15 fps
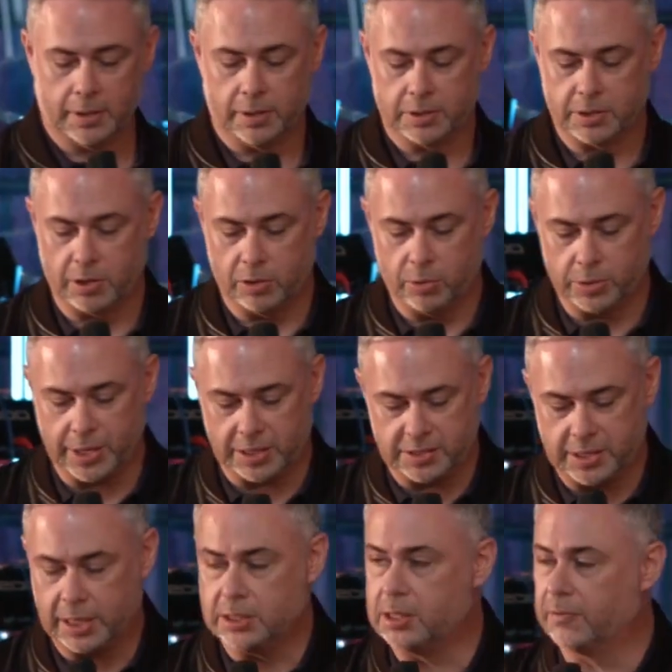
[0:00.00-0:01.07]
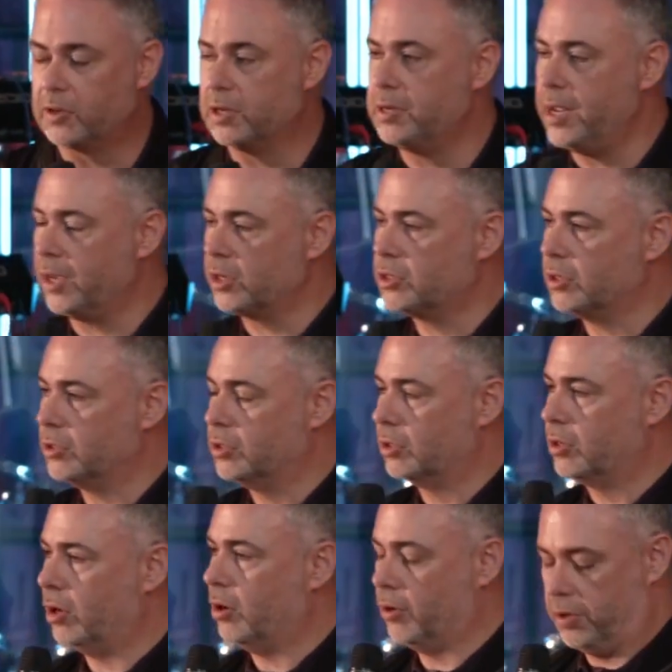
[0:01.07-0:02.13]
So there was that sense of connection to
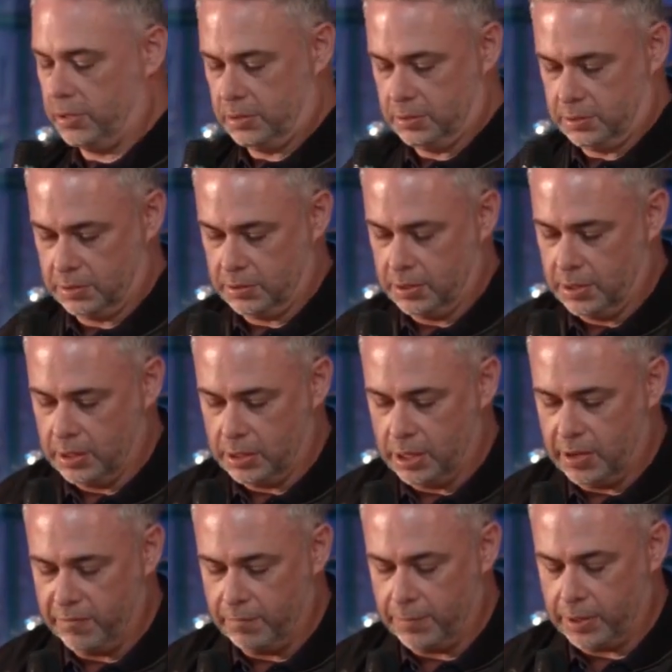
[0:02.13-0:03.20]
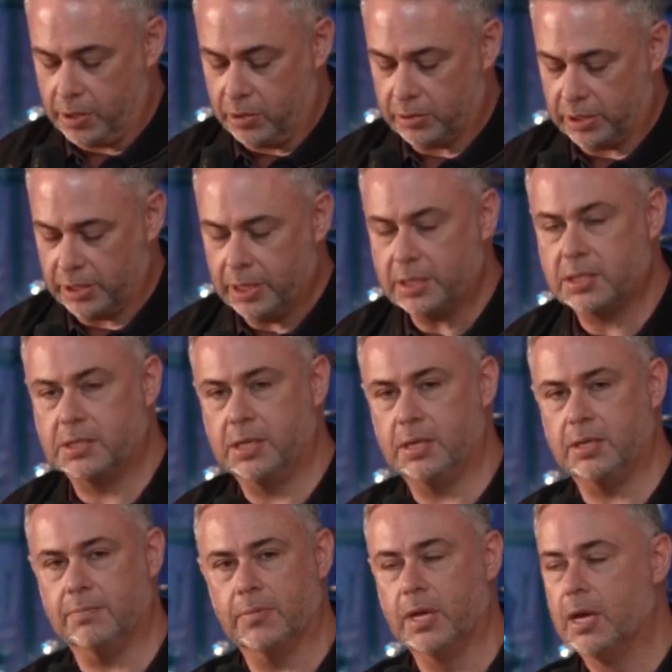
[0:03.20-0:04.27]
God, love and belonging,
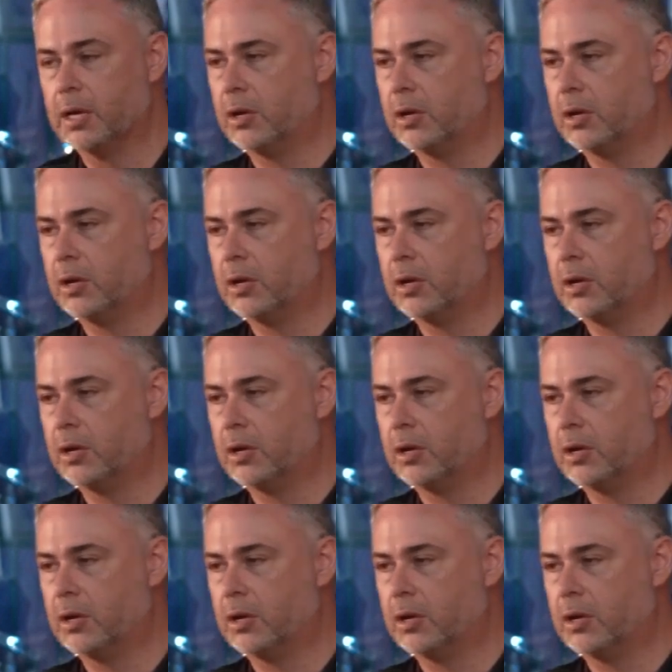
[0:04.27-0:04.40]
esteem.